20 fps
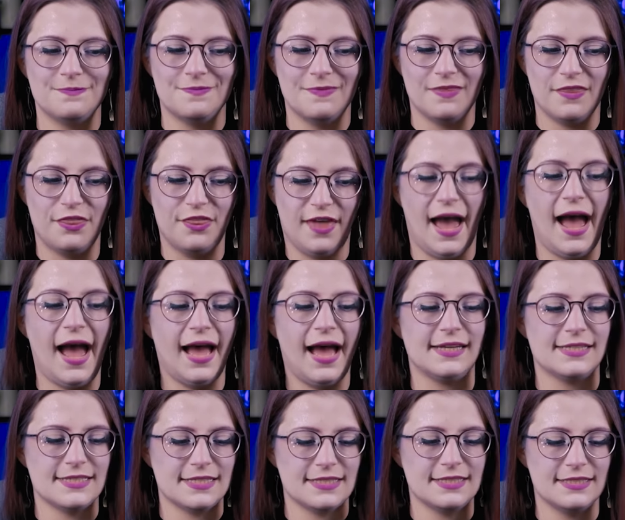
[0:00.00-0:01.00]

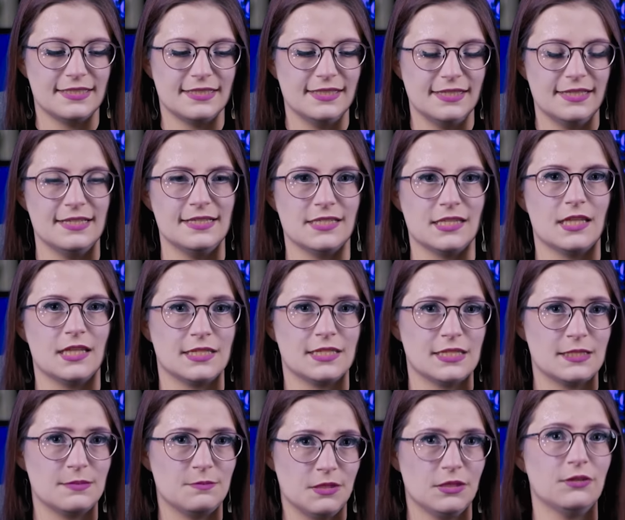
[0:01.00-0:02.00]
that is the
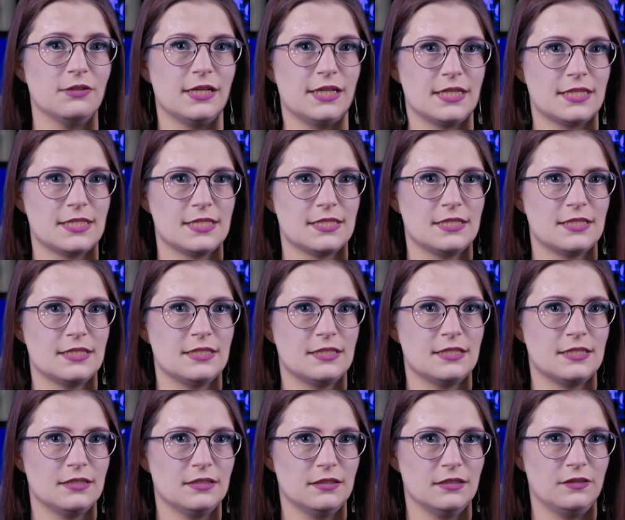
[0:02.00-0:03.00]
spirit
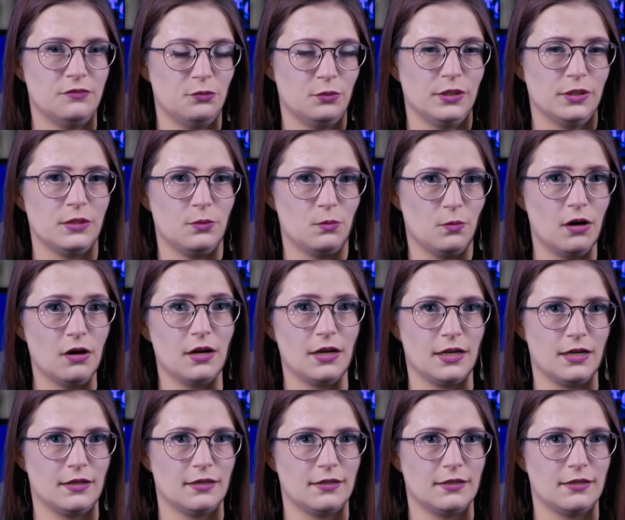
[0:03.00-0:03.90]
of Willy Wonka.